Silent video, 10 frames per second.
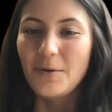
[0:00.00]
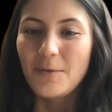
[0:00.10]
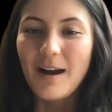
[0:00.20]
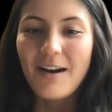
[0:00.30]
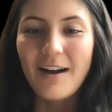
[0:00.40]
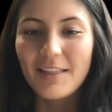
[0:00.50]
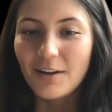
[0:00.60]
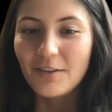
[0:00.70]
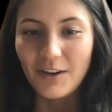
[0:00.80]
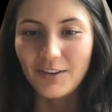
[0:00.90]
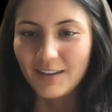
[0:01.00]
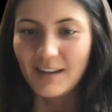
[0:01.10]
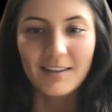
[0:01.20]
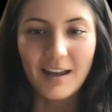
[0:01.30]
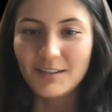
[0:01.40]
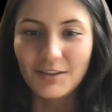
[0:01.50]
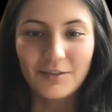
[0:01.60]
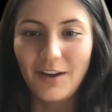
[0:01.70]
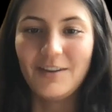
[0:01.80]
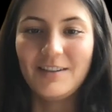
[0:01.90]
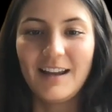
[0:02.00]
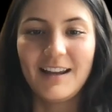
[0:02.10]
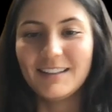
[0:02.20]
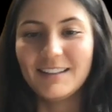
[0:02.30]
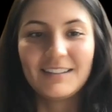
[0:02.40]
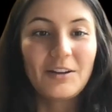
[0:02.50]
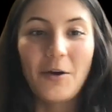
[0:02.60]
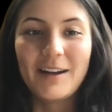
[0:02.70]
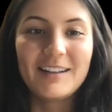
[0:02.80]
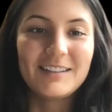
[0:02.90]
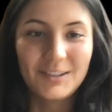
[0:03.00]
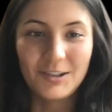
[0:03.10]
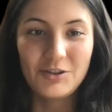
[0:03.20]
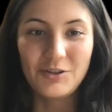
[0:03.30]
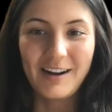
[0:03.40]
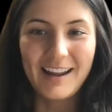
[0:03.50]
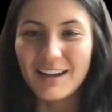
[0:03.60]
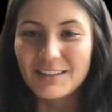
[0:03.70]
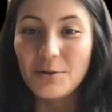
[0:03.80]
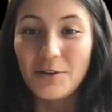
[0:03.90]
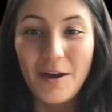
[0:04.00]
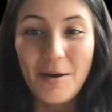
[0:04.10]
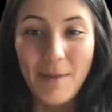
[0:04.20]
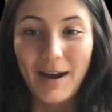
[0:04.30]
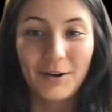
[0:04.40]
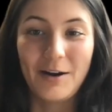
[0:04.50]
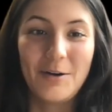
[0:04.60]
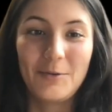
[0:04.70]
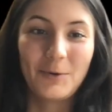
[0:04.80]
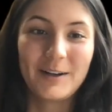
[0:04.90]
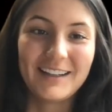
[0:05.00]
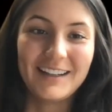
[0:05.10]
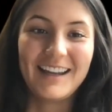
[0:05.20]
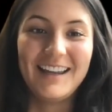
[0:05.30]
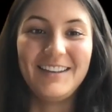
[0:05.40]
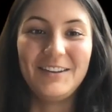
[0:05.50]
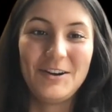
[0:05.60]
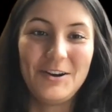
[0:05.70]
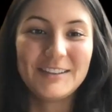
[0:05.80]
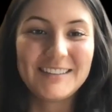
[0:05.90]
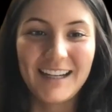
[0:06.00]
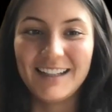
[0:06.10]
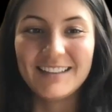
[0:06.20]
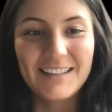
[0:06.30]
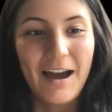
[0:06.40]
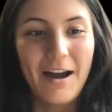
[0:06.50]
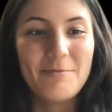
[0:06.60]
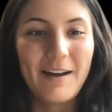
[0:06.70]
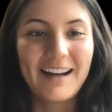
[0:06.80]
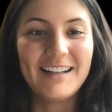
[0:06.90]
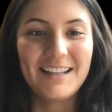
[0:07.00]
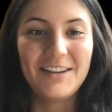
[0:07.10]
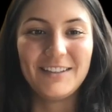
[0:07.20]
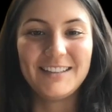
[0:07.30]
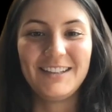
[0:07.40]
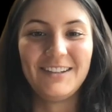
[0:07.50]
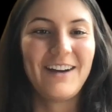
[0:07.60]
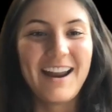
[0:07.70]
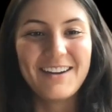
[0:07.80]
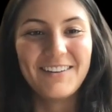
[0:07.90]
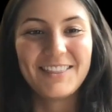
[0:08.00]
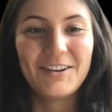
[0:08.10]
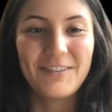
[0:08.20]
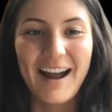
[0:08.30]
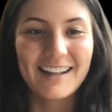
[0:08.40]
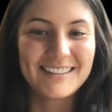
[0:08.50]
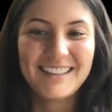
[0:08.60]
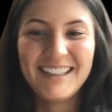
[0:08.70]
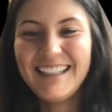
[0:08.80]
Wow, I love hearing that that's your favorite days going into surgery. And I guess you have that background working in the neuroscience lab back at Davidson, right, with the rats.